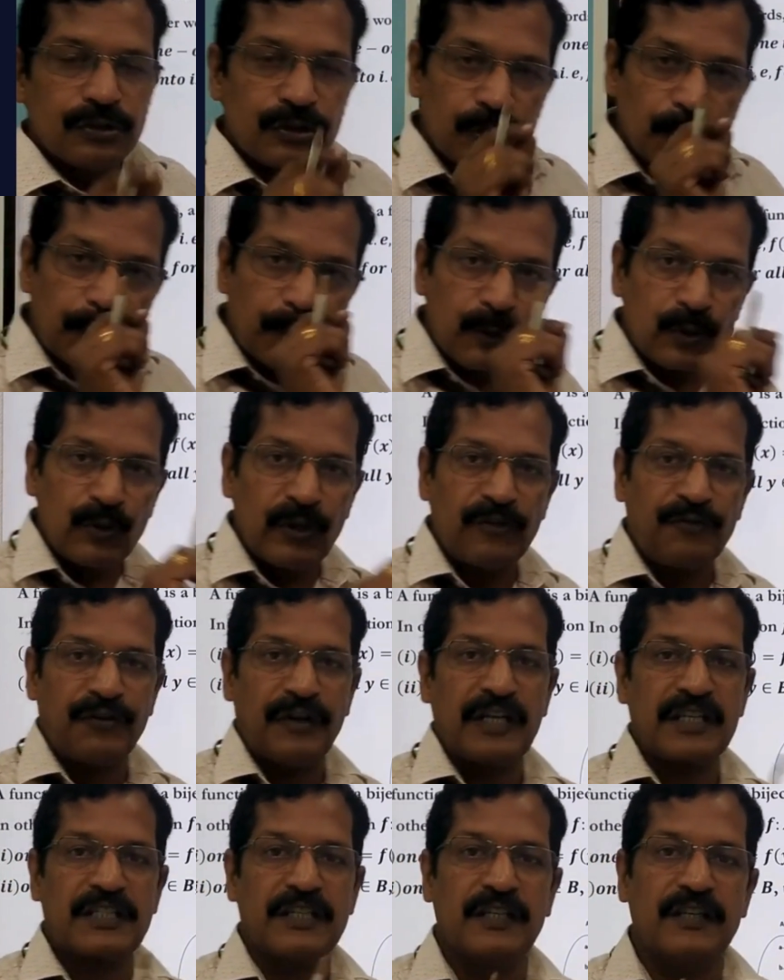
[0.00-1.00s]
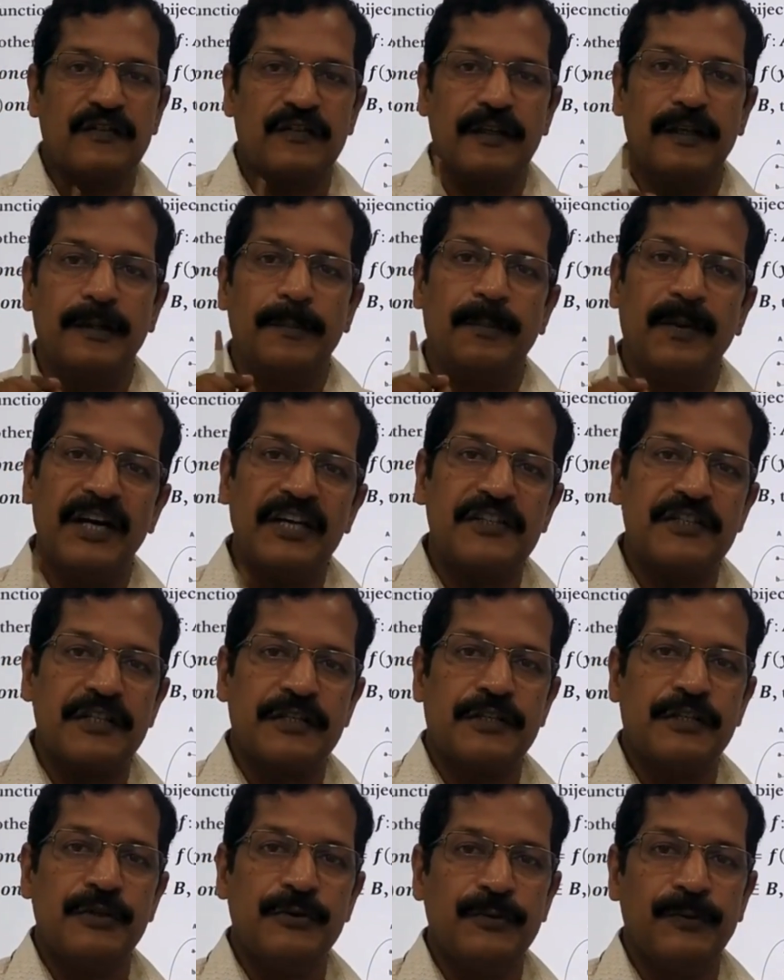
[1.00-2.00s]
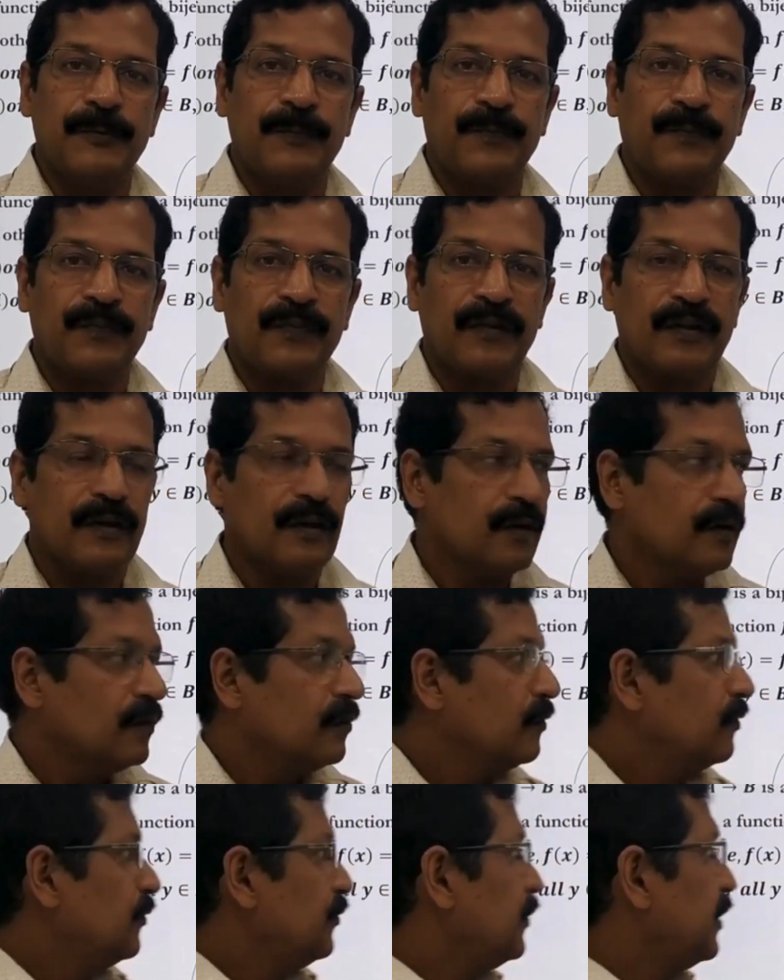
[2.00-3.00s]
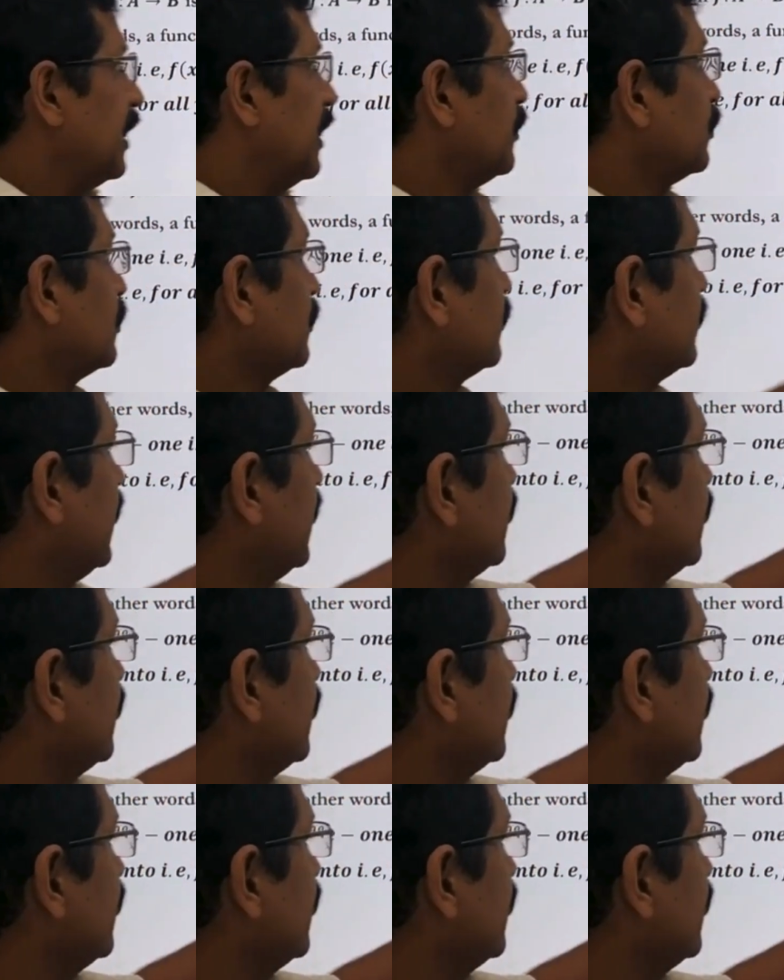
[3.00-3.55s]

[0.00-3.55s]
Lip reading: To prove a function is bijective, we have to